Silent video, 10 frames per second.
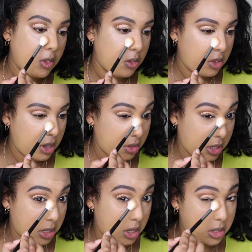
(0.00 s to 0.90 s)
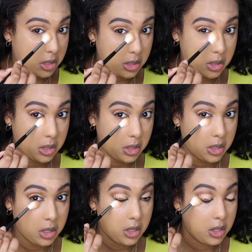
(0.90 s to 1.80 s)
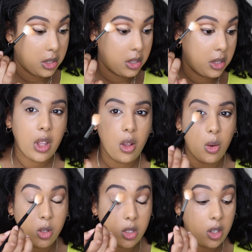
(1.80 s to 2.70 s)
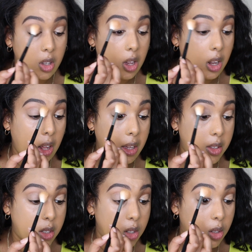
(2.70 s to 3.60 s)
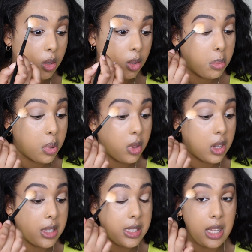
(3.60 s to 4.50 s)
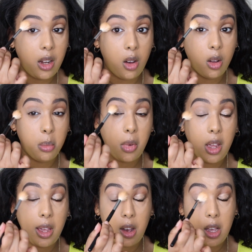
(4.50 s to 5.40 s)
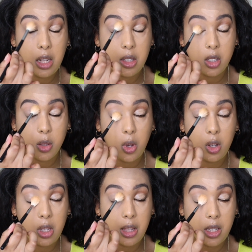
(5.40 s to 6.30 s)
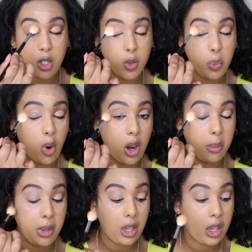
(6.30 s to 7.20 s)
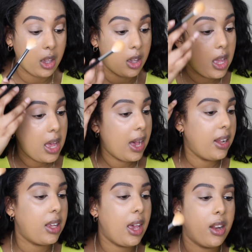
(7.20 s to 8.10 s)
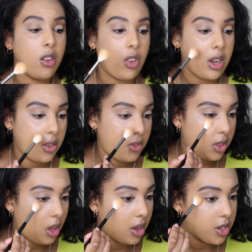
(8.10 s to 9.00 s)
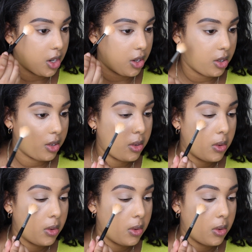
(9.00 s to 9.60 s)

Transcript: Really nice. Also, I like to put the concealer on my eyelids as well, and that's just priming it and getting it ready for the eyeshadow.